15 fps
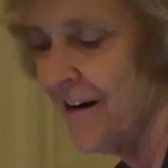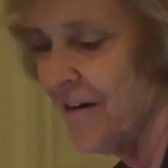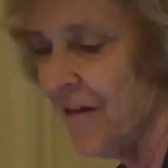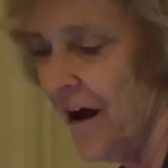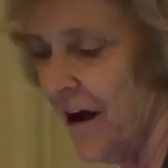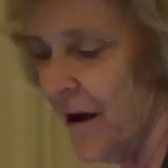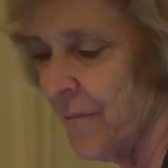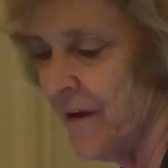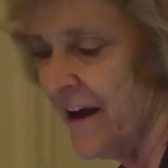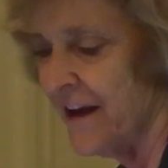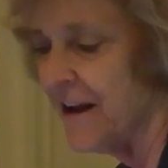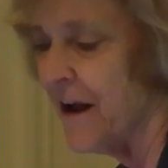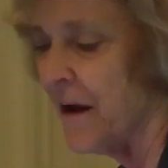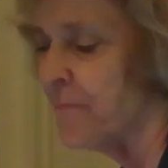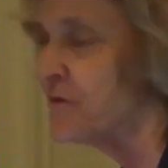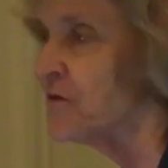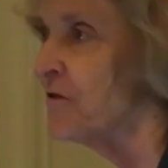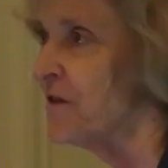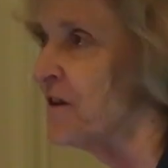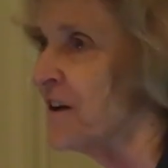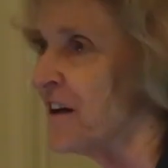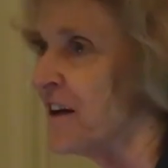Had an opportunity
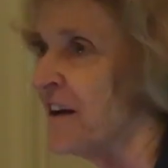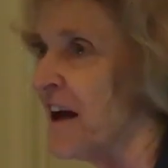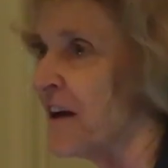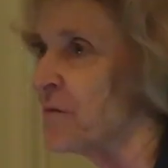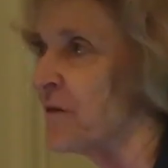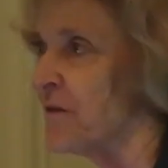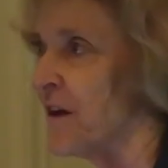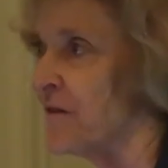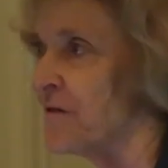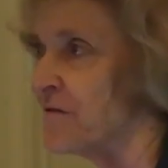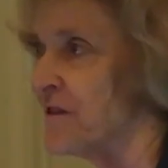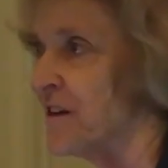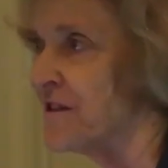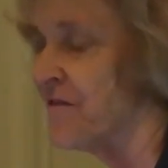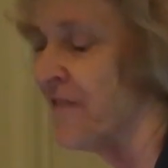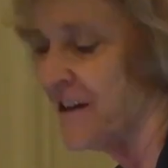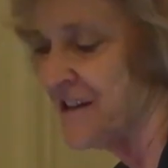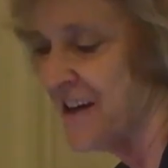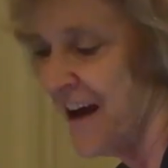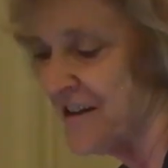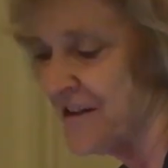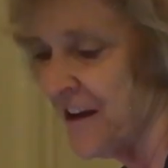to connect with others. That's
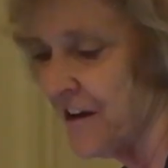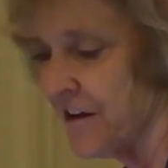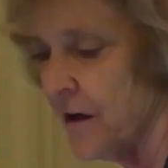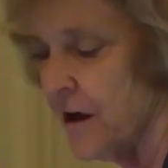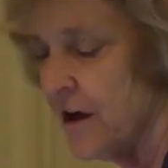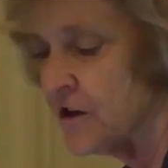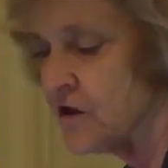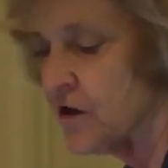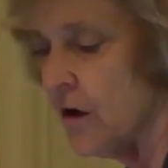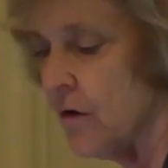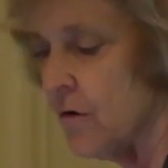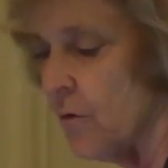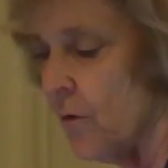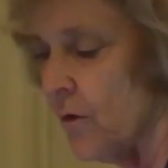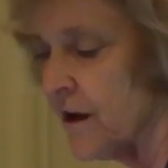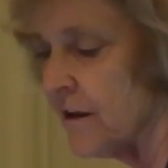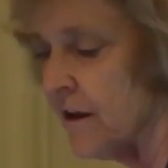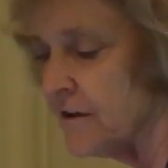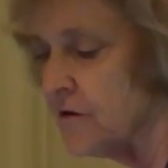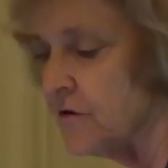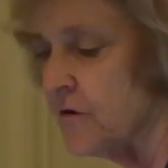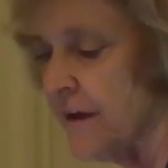fantastic. So what I'd like
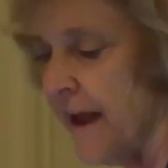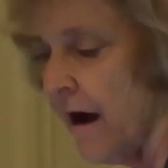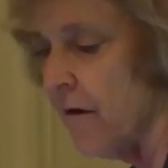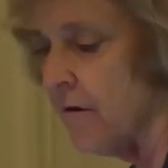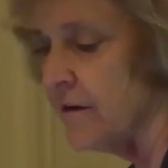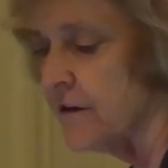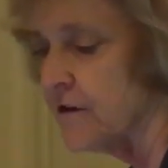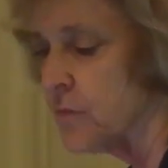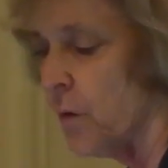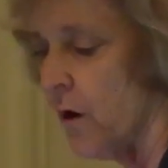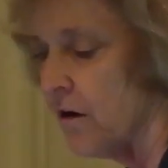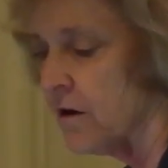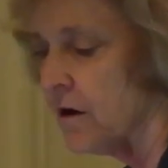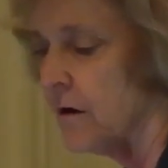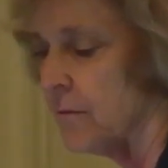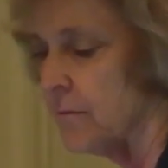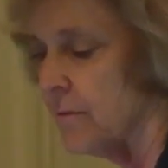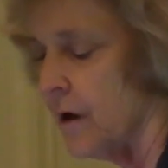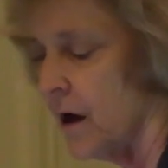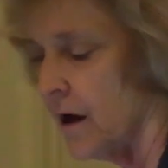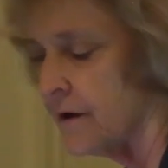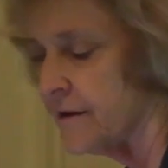to do now is welcome
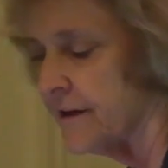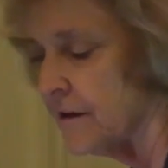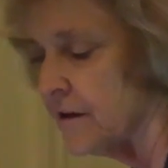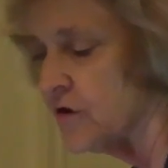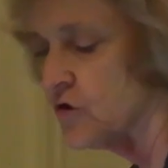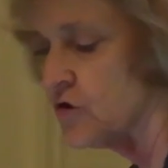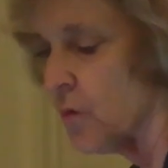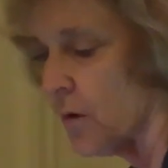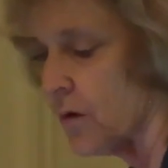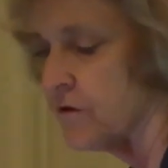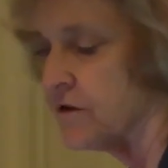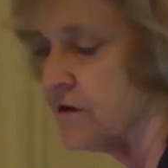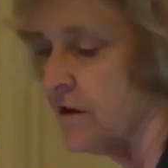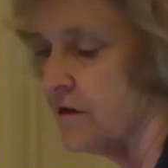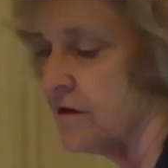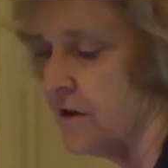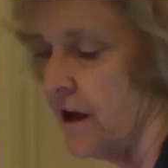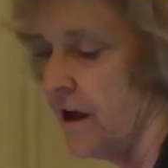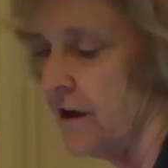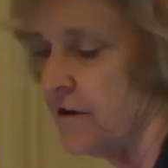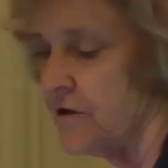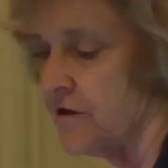Dylan George to the
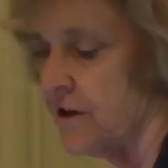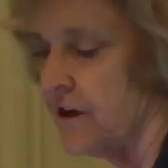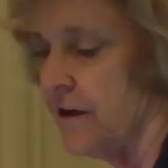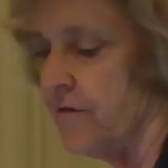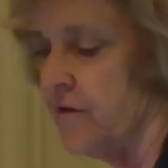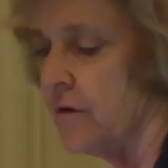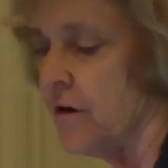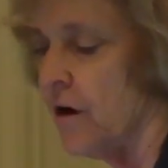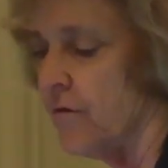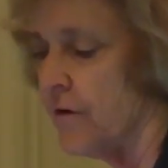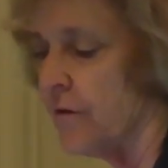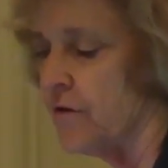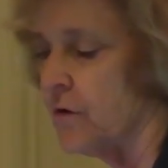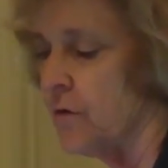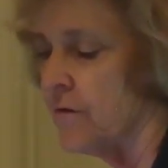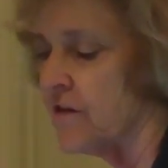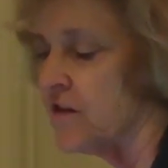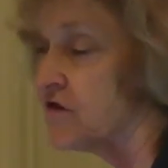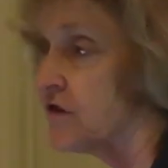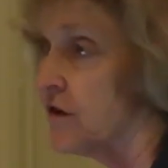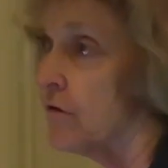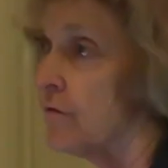stage to give you an overview of the
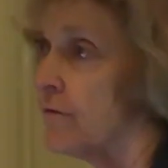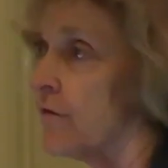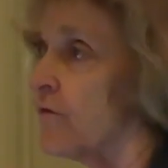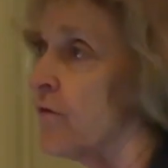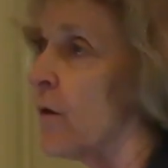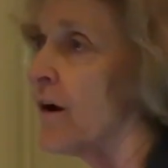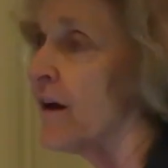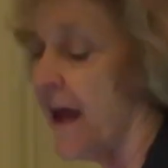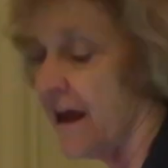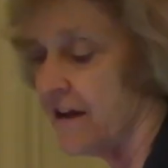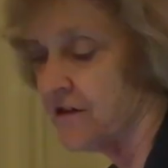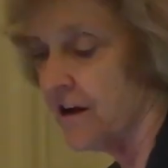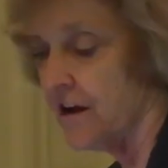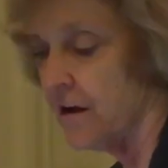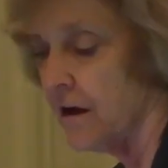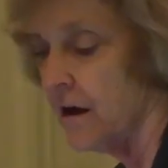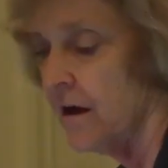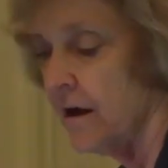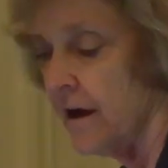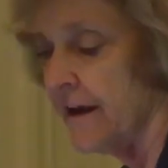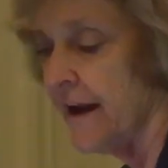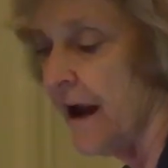Center for Forecasting
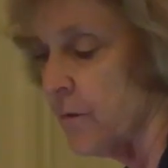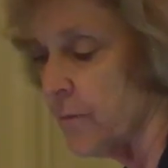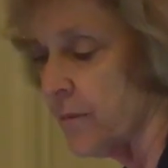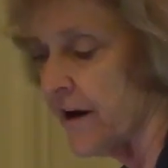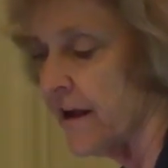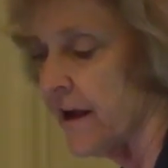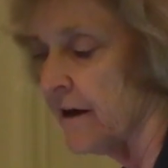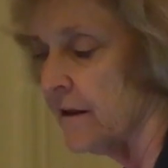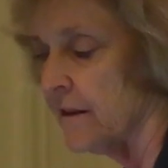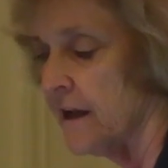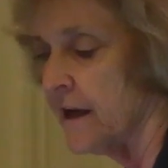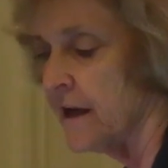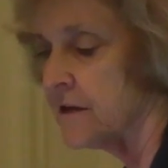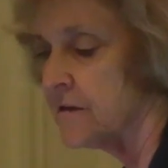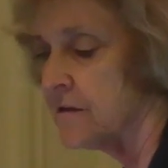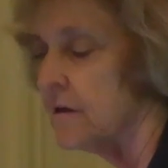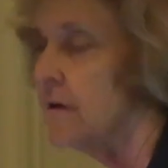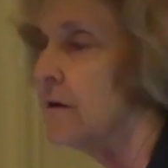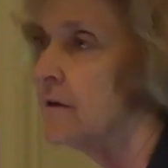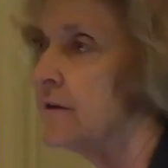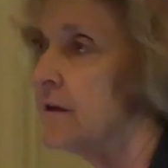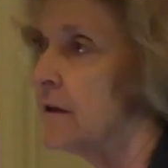and Outbreak Analytics.
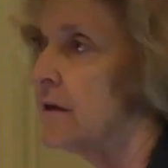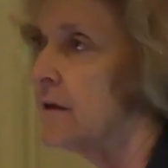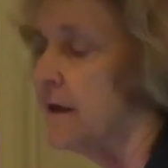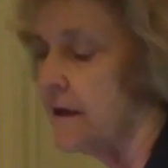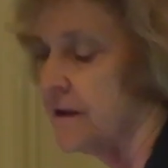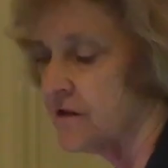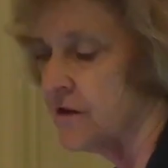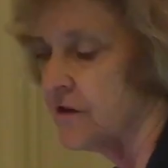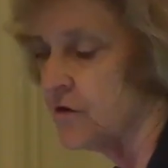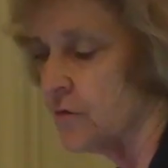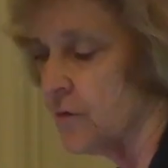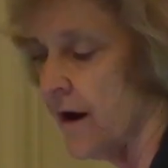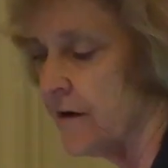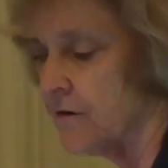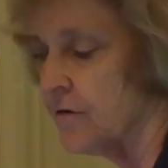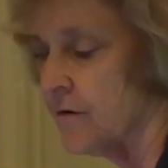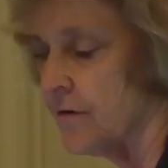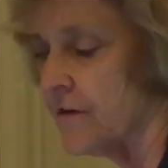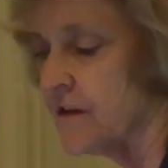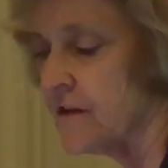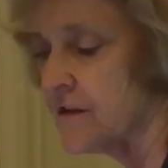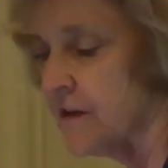Dylan is the director of
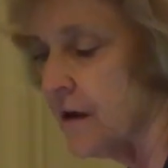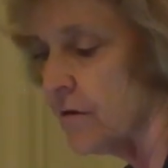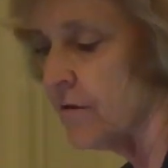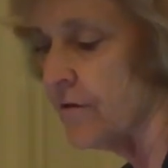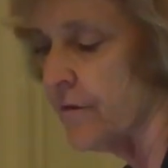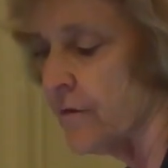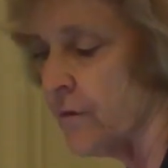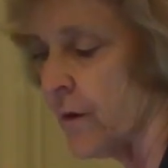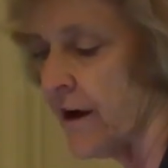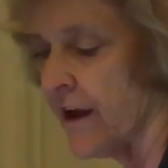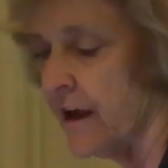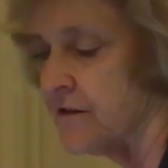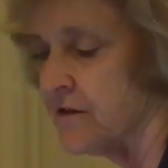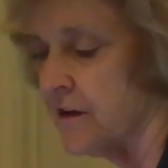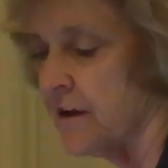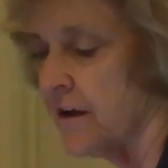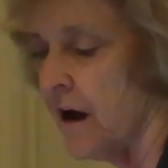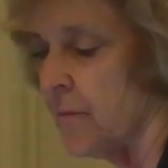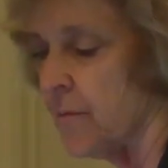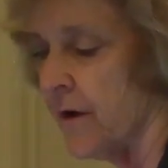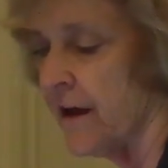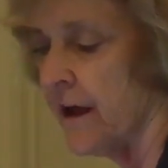the Center for Forecasting and
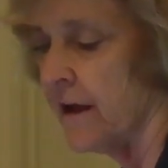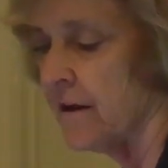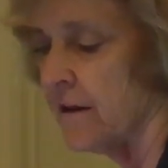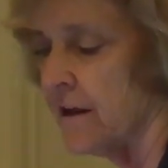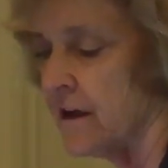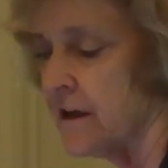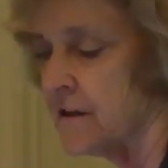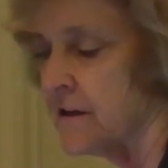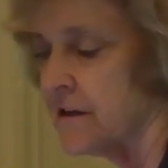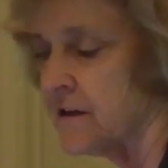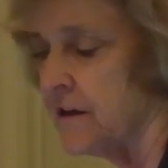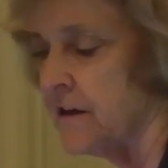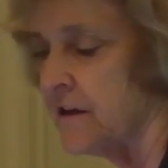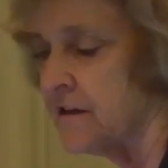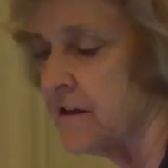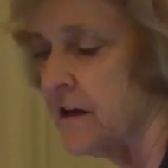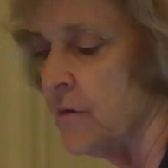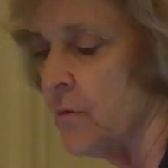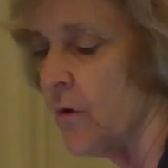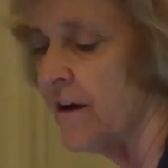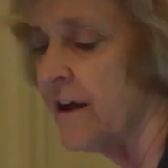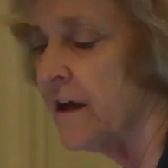Outbreak Analytics at CDC,
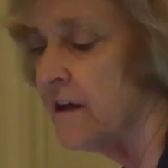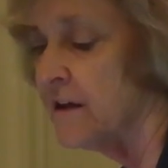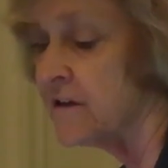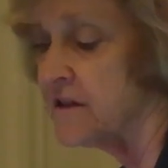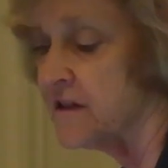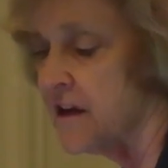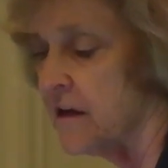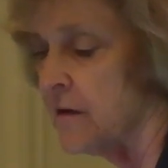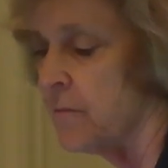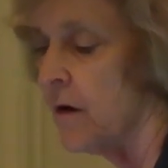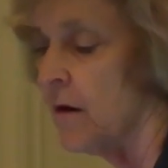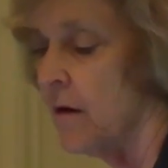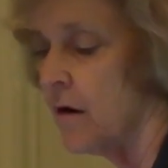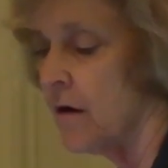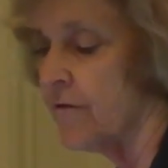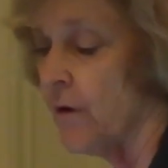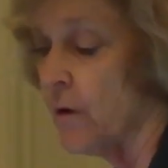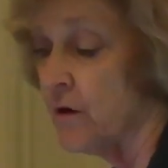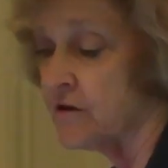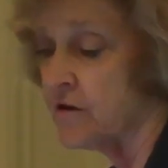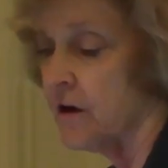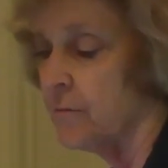where he and his team are
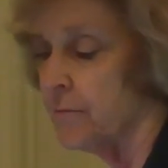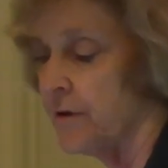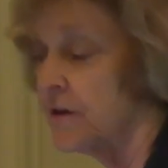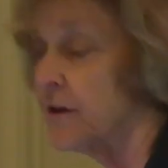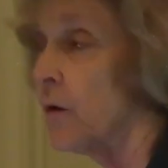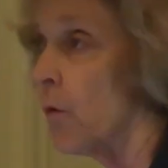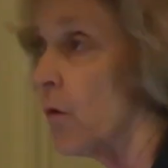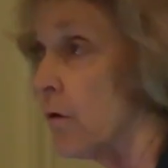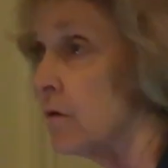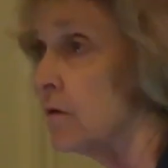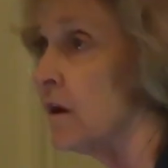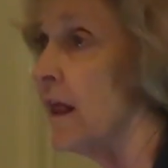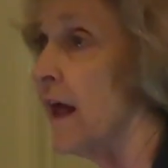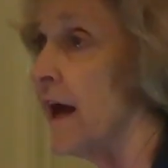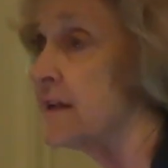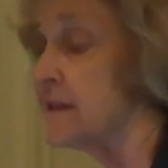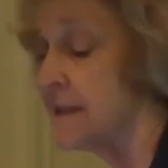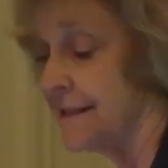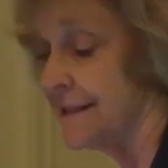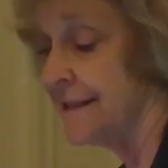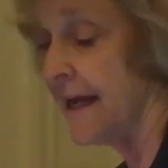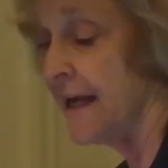focused on building world-class
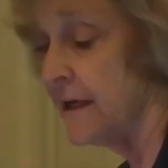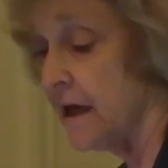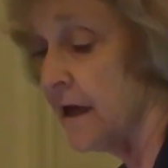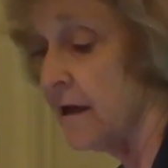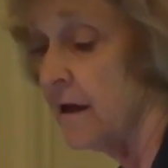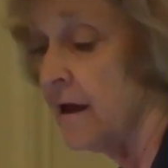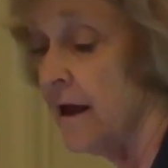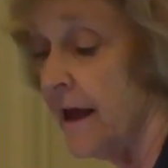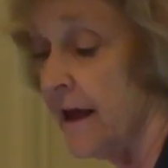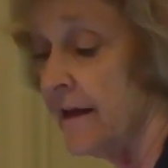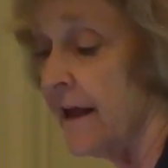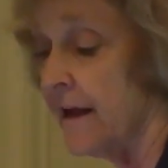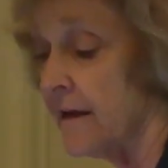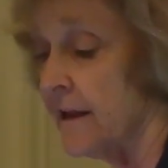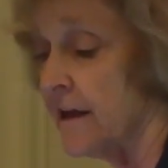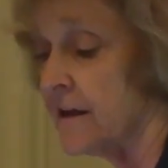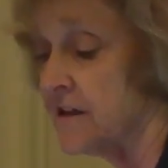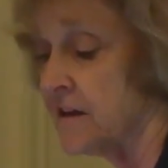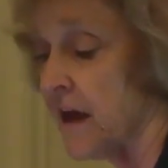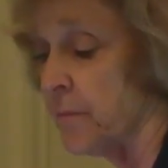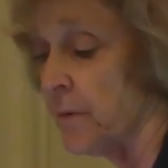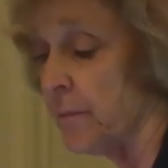data and analytics
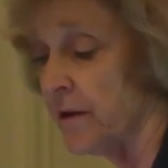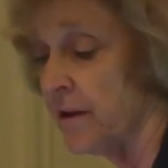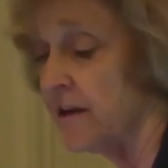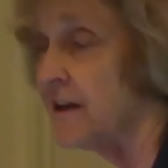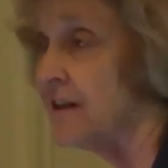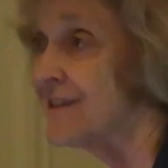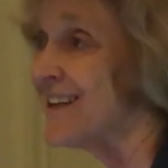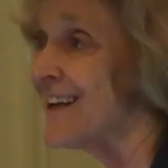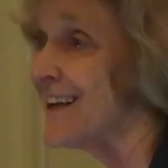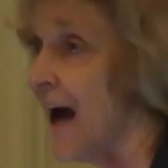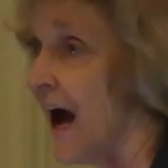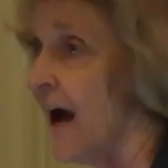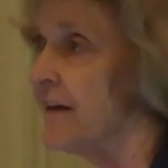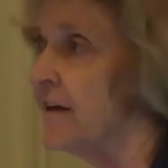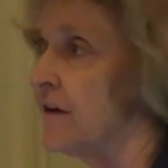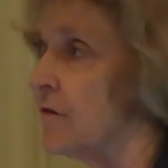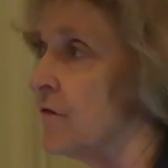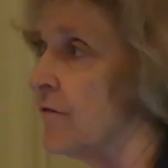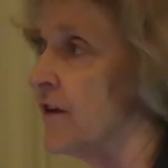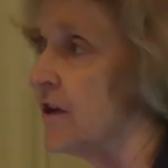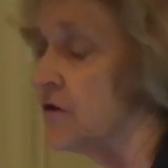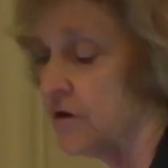capabilities to guide
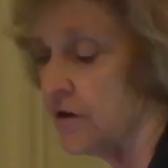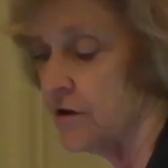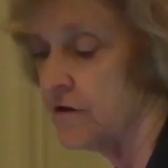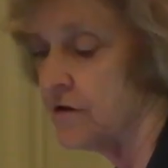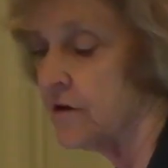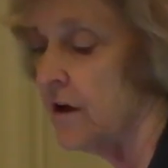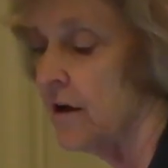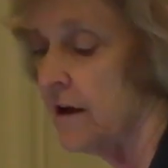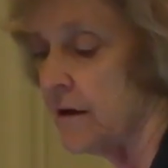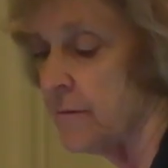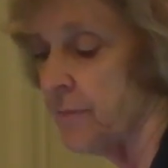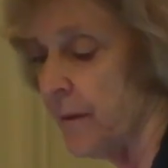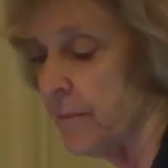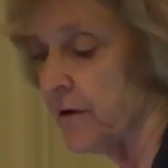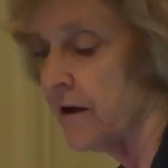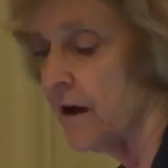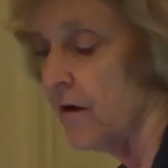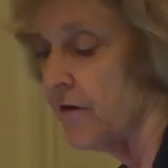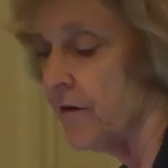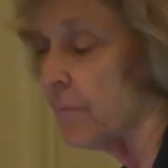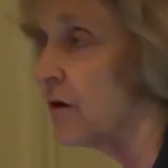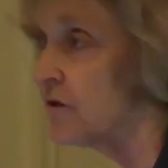interventions in public health
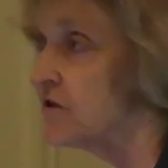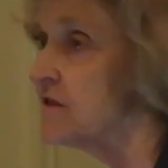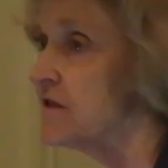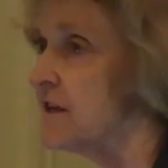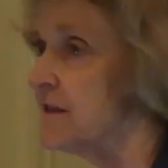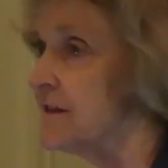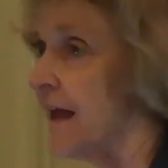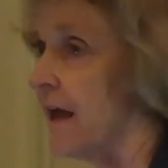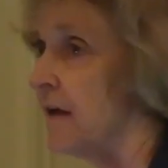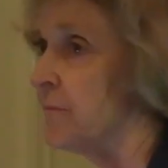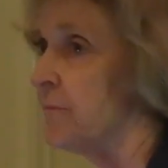emergencies and